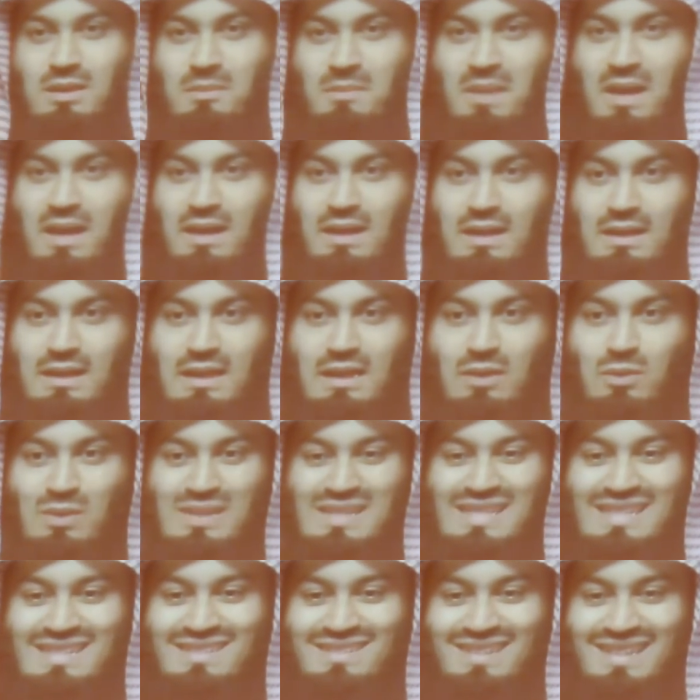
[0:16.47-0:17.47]
man and he
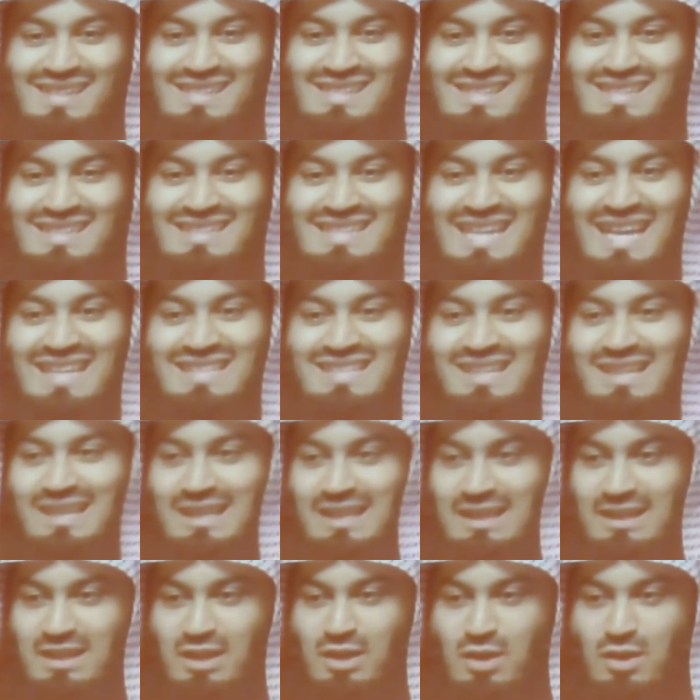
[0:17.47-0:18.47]
was dressed
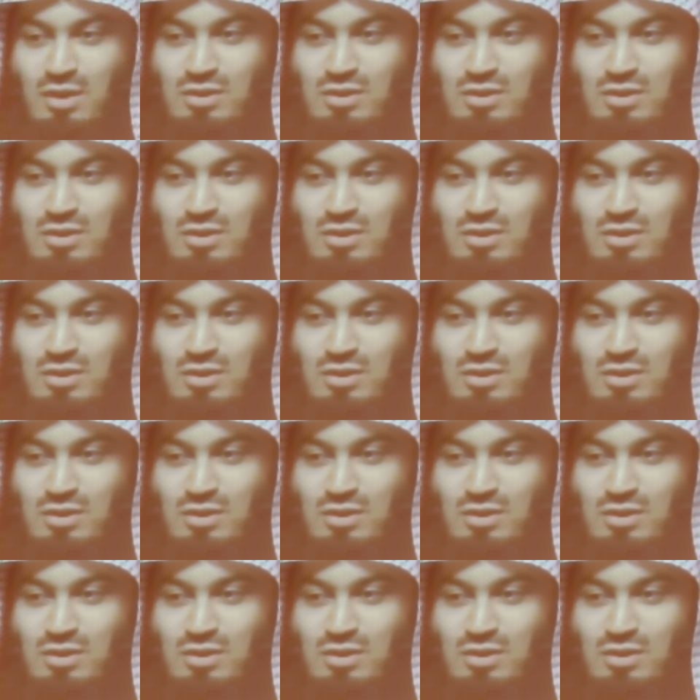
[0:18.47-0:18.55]
tattily.